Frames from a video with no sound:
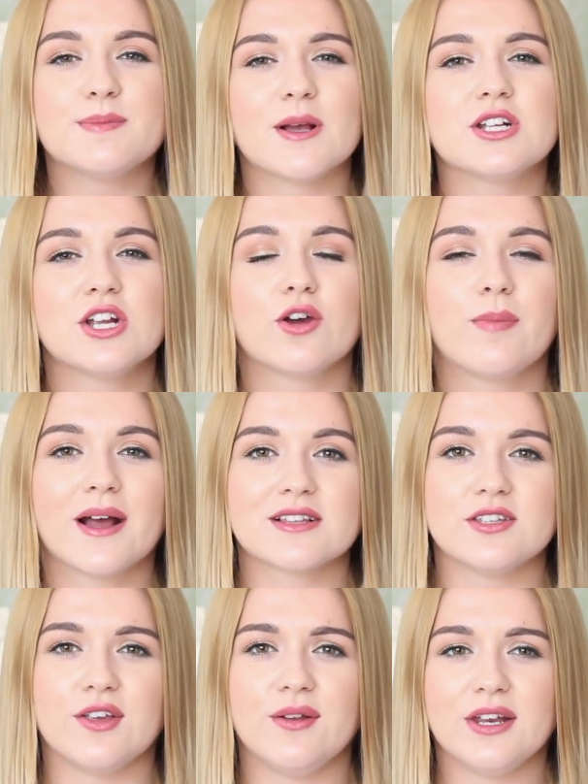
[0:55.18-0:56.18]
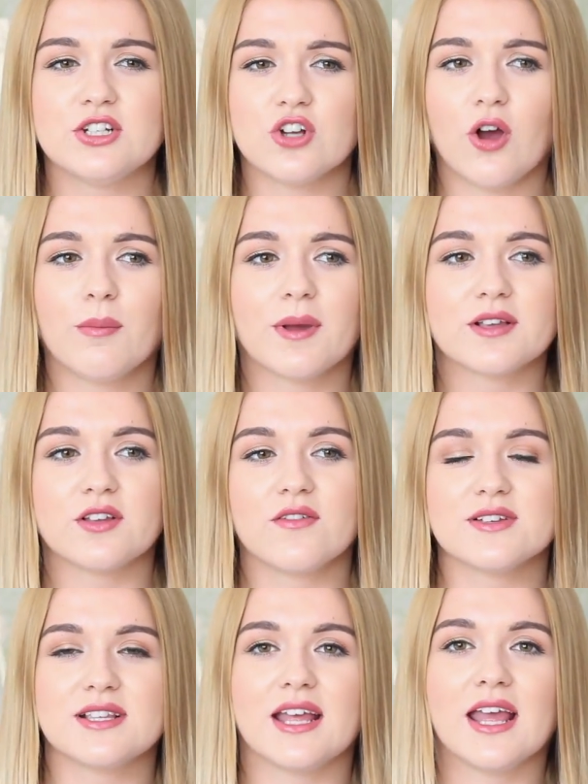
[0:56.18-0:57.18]
especially your back to uni shop, because
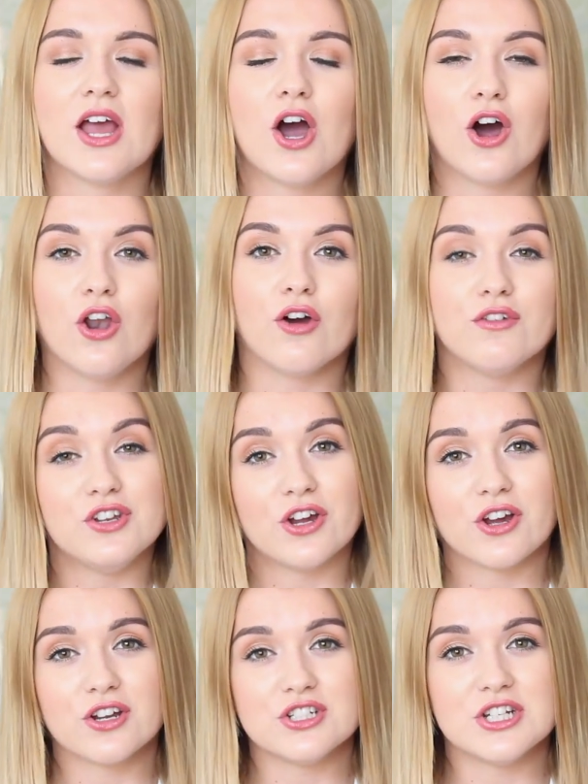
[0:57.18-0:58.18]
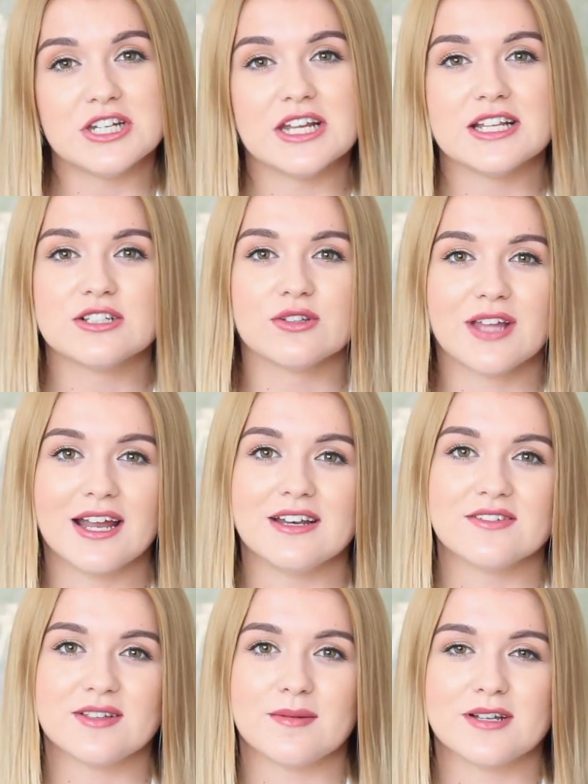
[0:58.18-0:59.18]
obviously a lot of you don't go to uni until the
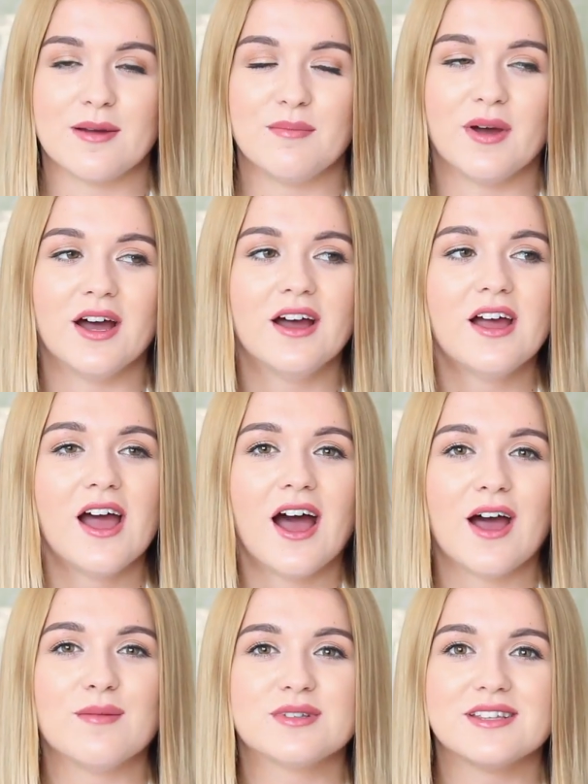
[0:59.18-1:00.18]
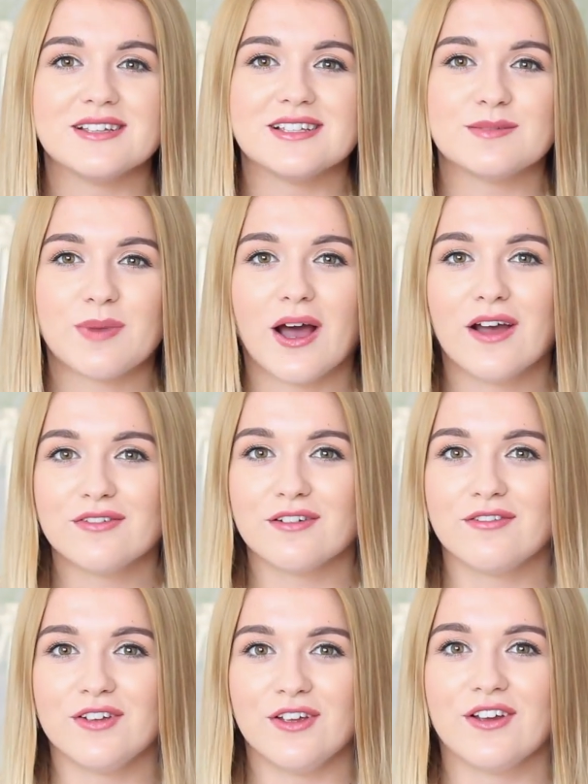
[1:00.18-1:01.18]
end of September. So this is
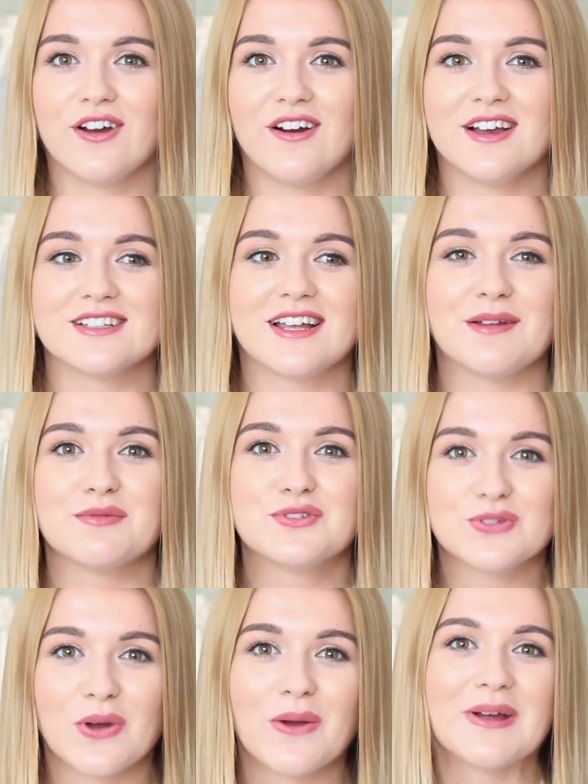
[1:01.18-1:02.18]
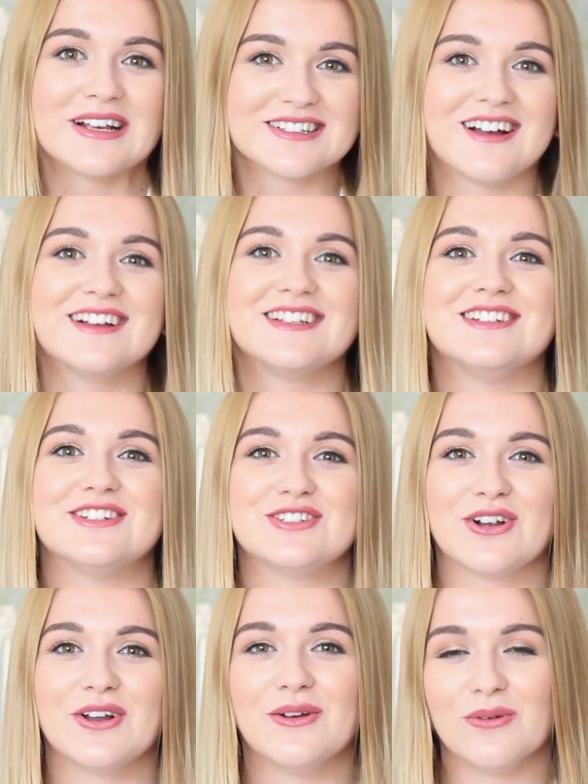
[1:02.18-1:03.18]
perfect for you guys, and I'm so excited to
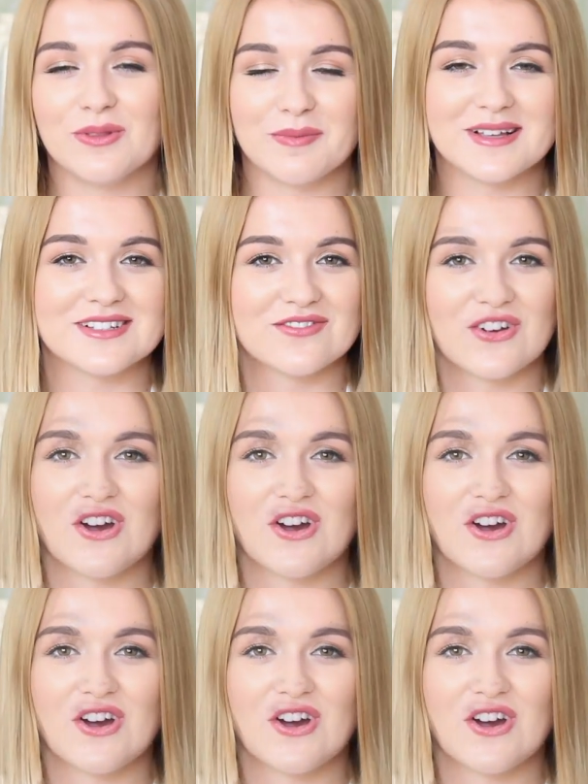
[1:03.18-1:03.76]
show you all the bits I've